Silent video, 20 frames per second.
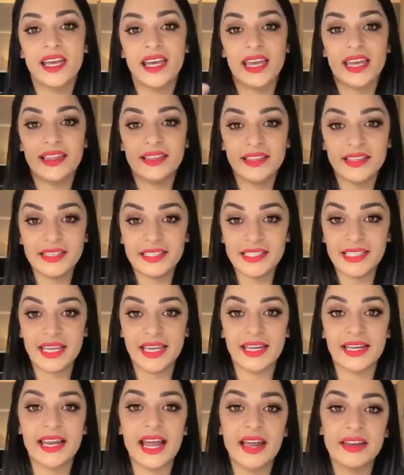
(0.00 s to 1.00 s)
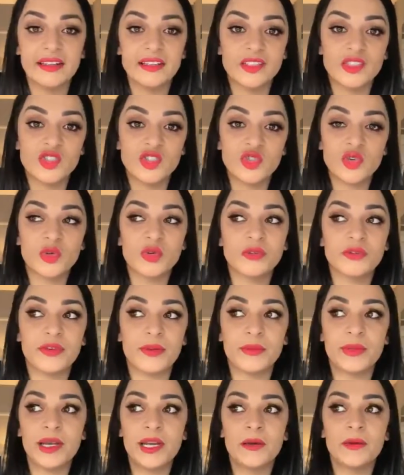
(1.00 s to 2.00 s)
in the skin, and it's drawn
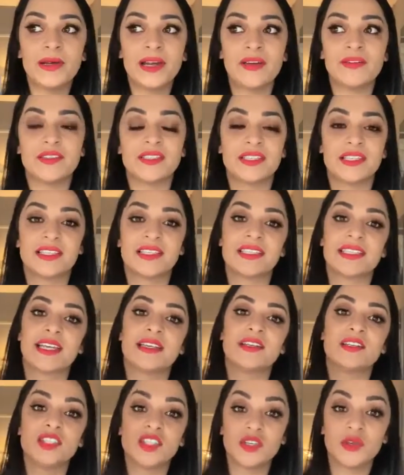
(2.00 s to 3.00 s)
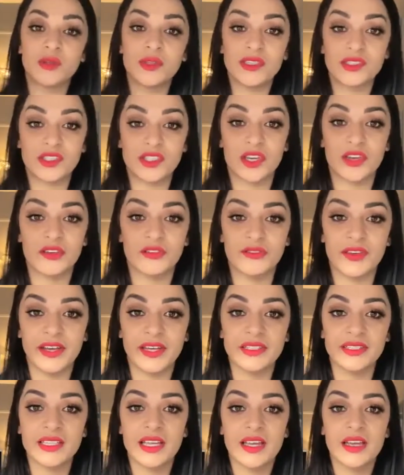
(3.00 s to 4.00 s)
from the lower levels of the skin to the
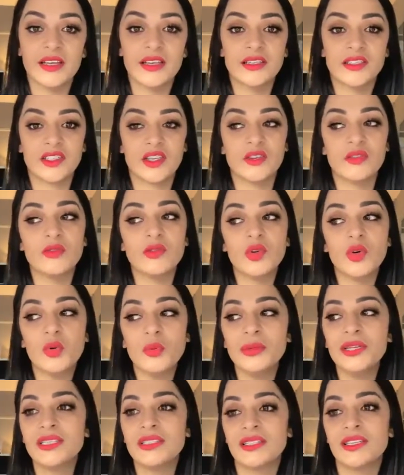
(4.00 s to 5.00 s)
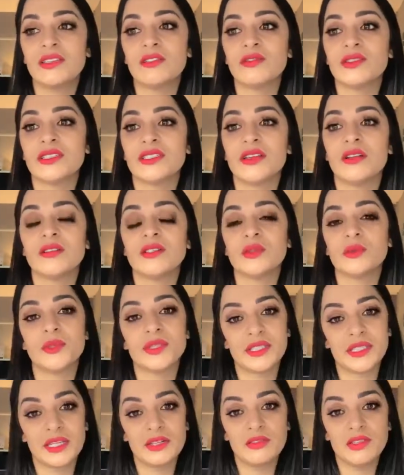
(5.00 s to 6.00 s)
surface. So you normally see the results
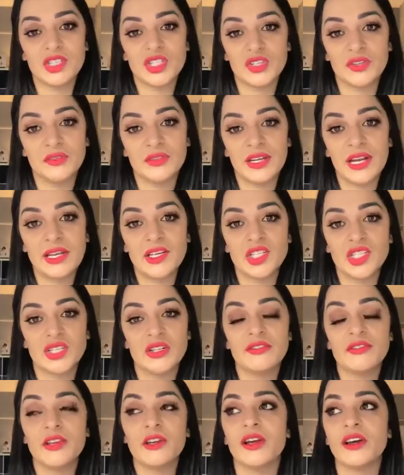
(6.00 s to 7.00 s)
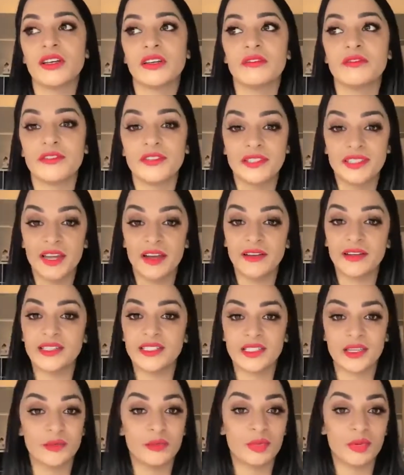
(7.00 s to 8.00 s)
with skin rejuvenation, if you're looking for
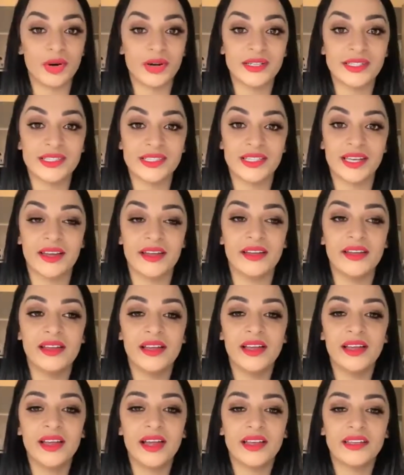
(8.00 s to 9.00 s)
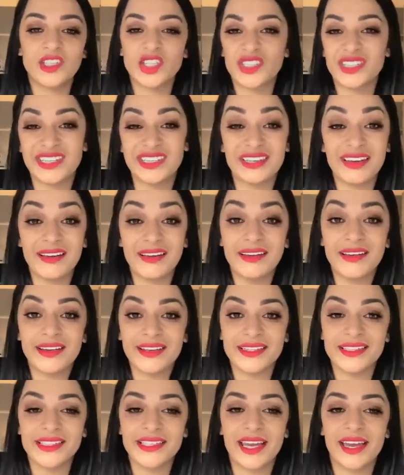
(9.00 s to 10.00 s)
tighter, brighter, just a
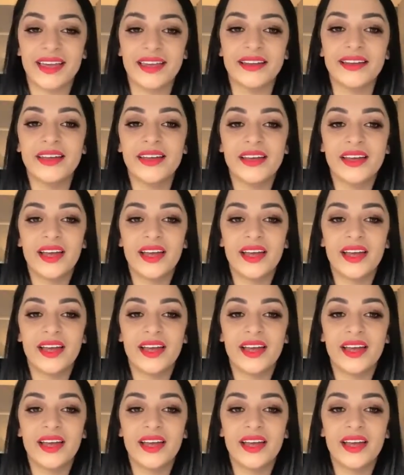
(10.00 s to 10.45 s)
younger skin,